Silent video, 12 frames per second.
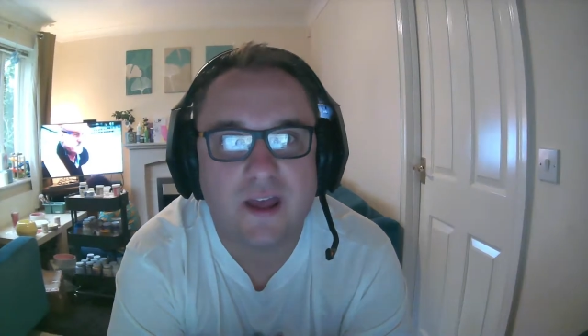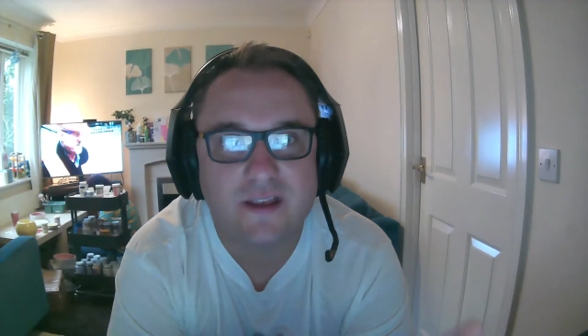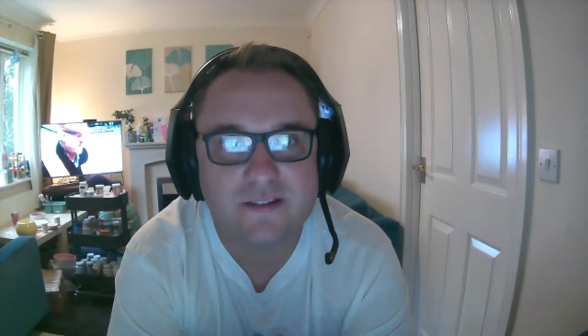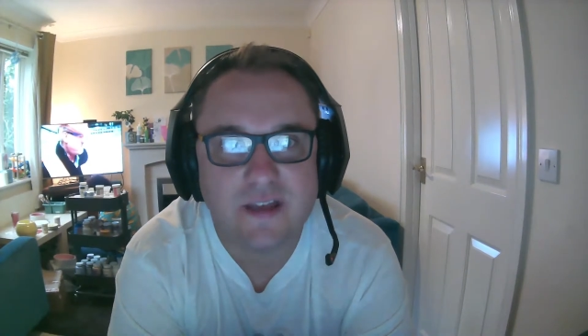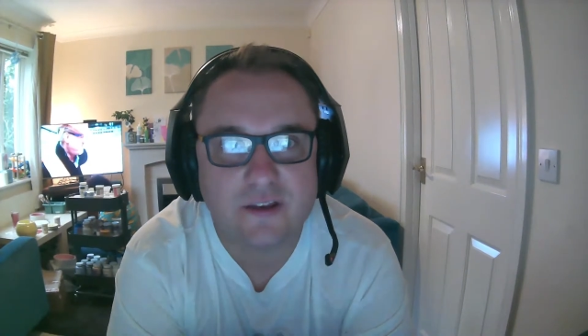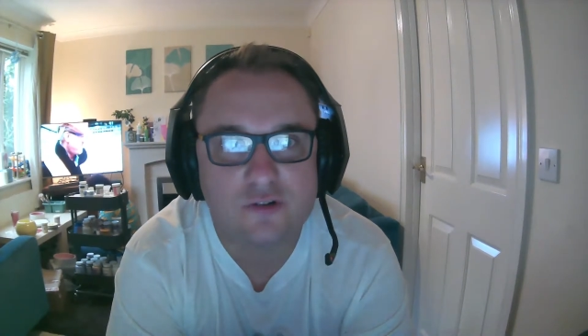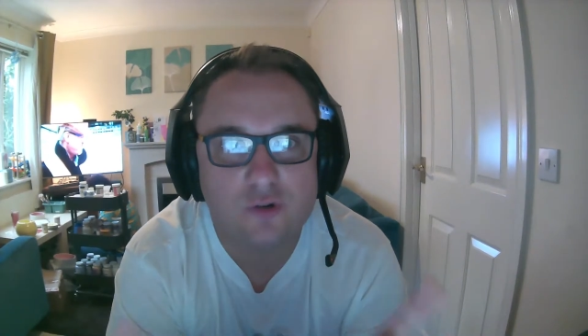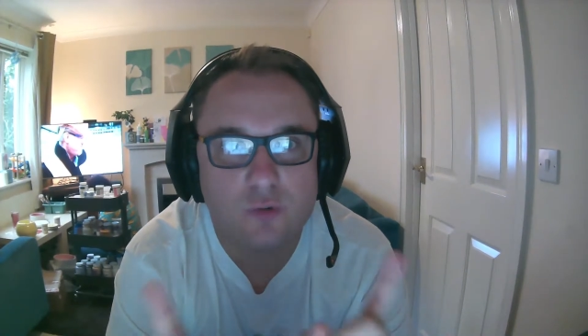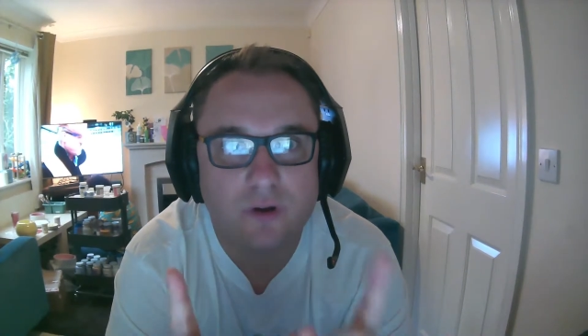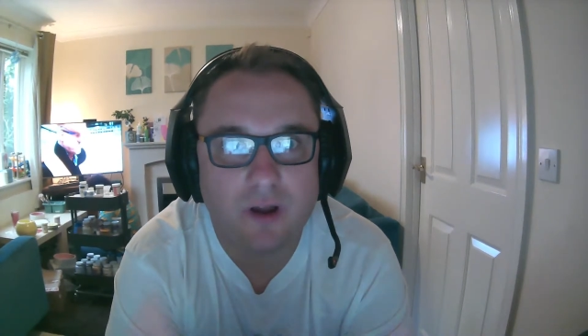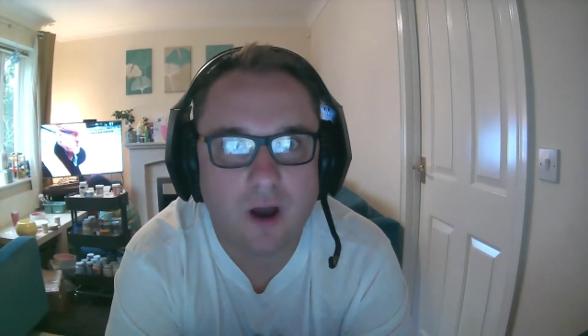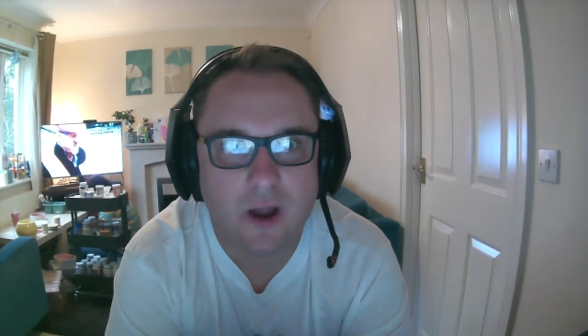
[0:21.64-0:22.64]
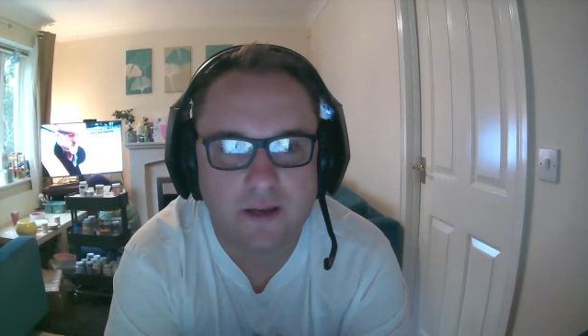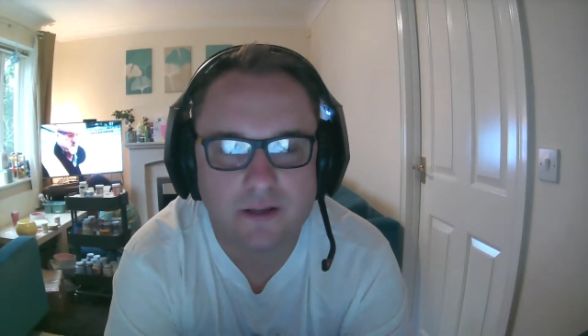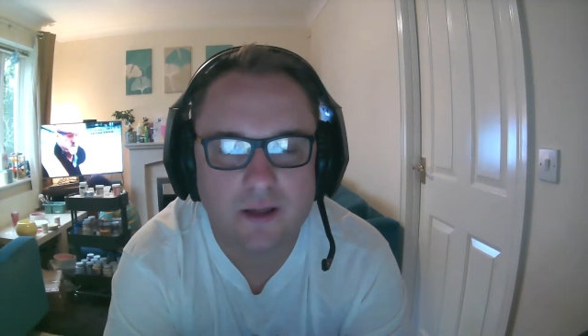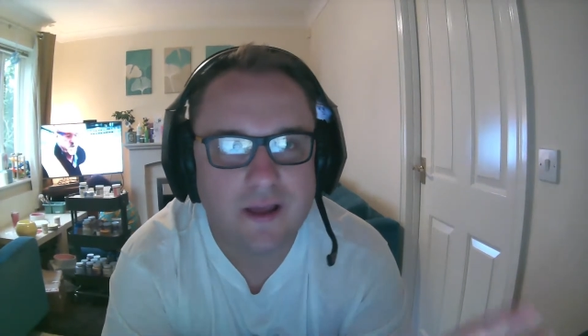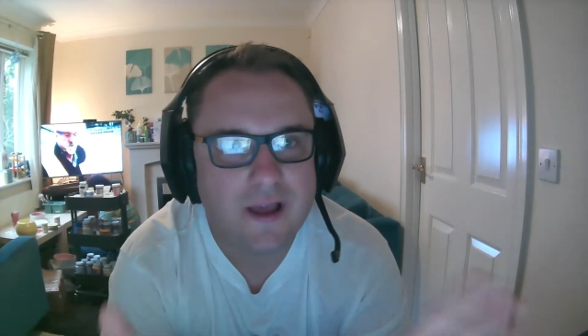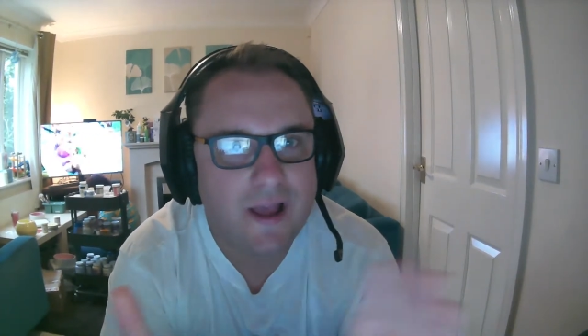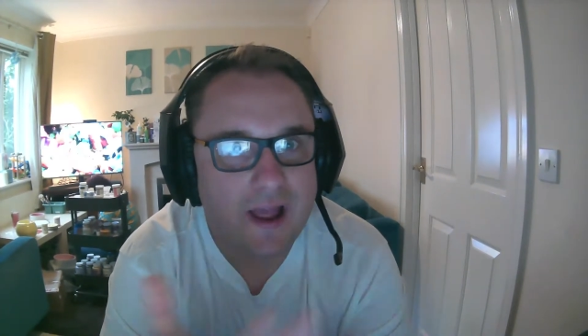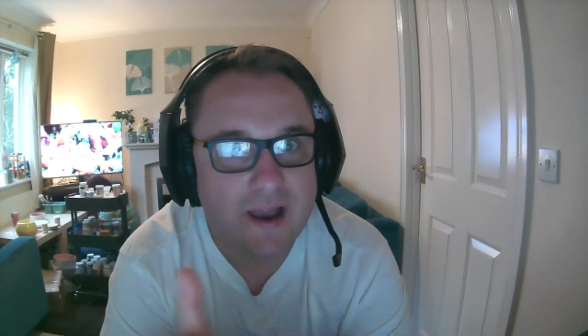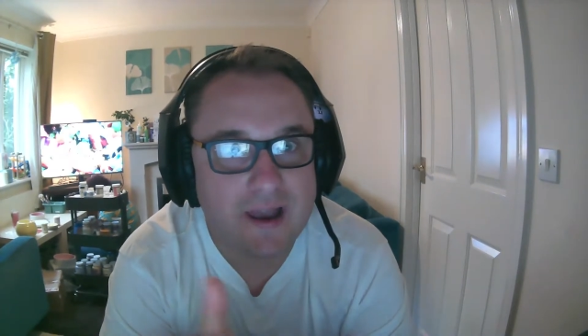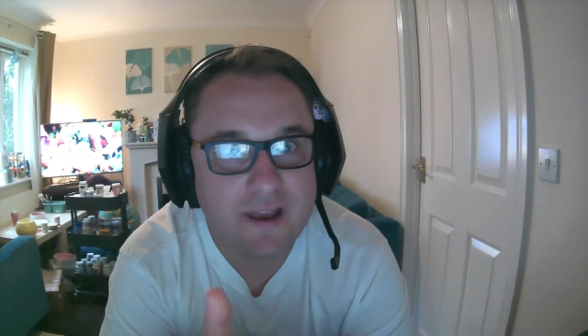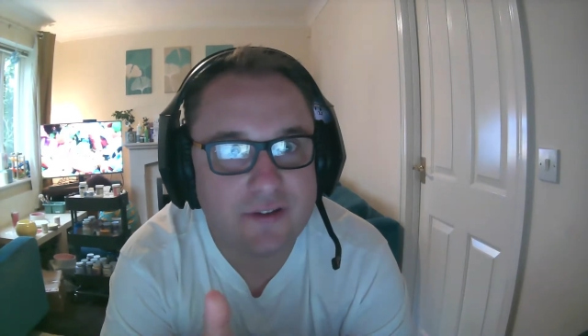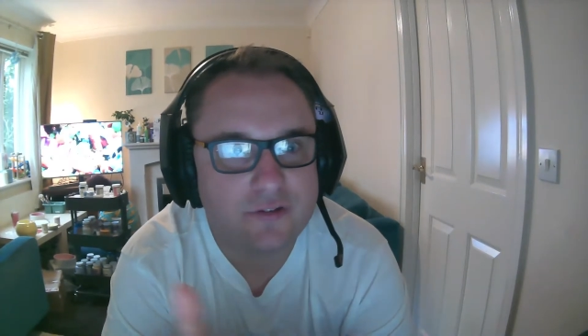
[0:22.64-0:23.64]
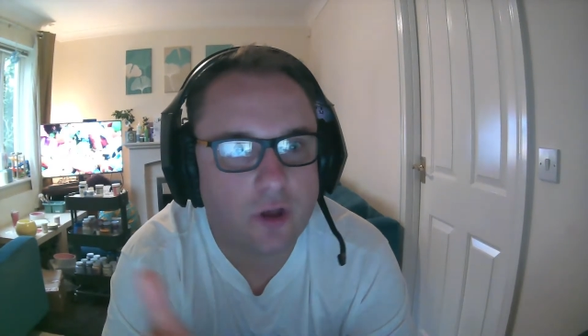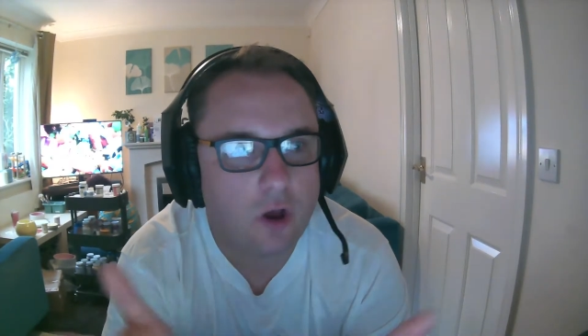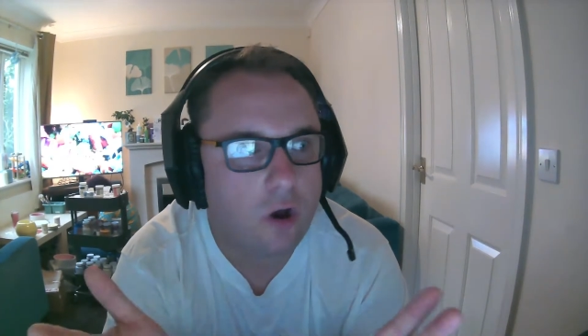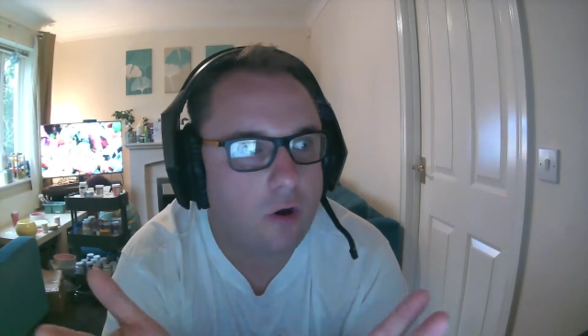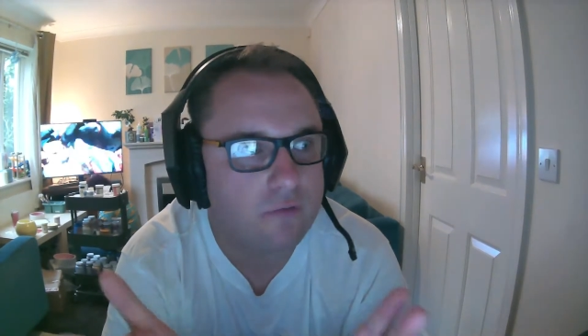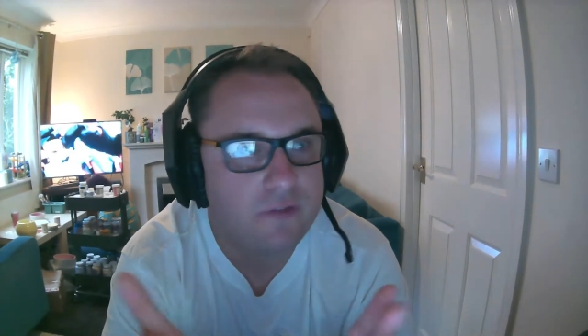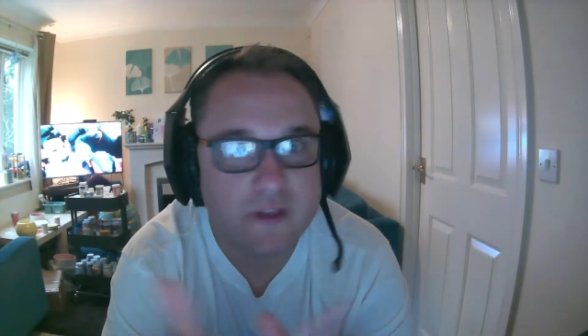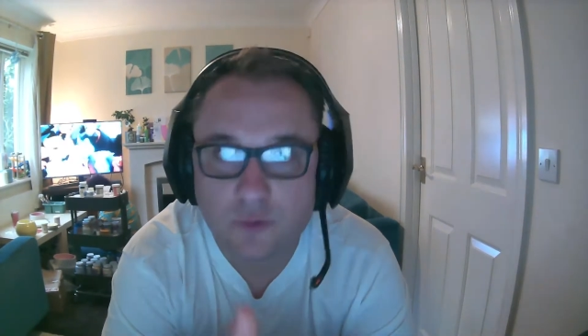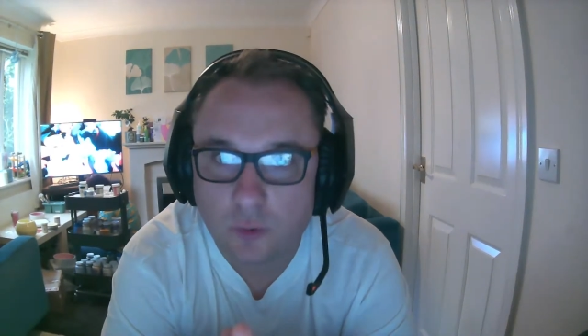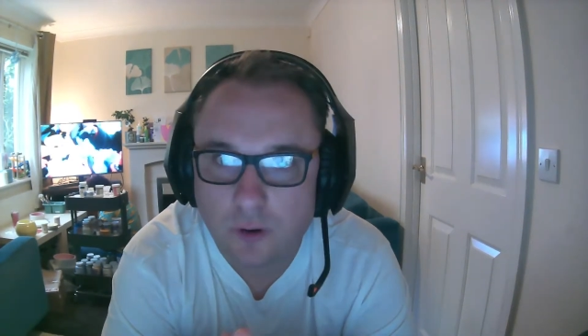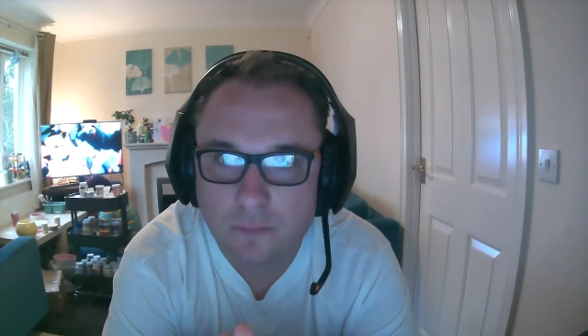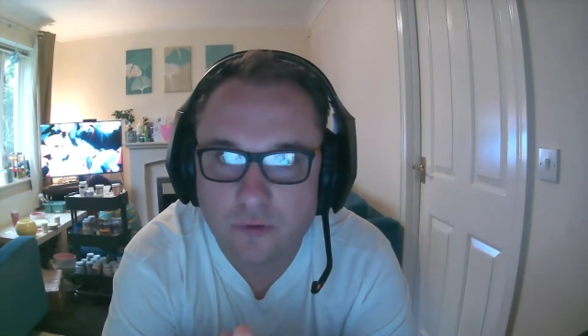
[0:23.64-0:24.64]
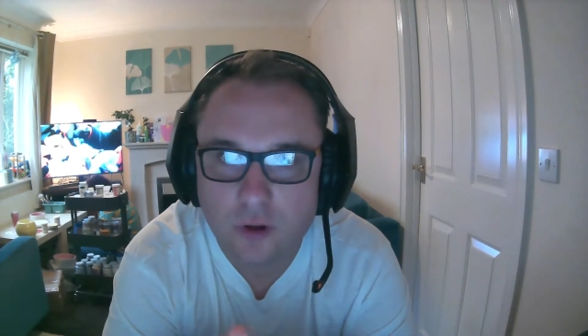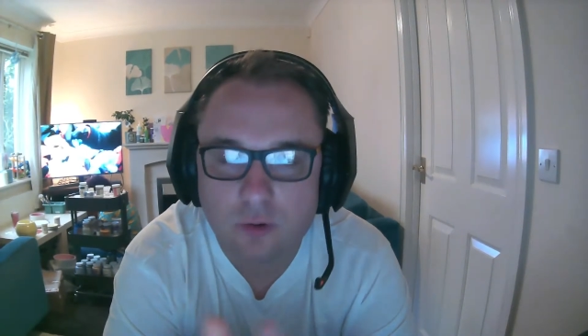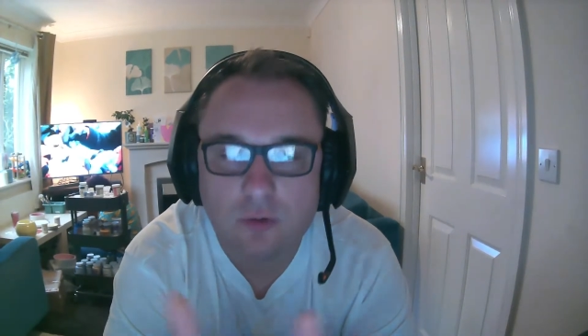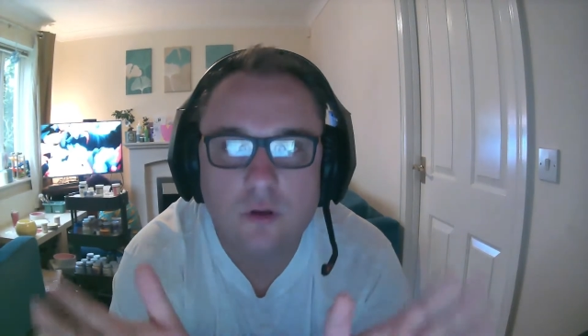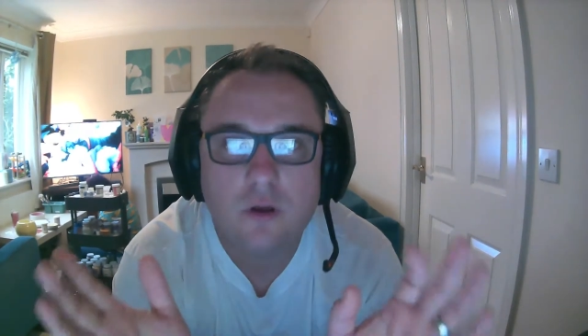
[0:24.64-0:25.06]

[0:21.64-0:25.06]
Essential Guide, a list of things we're up to,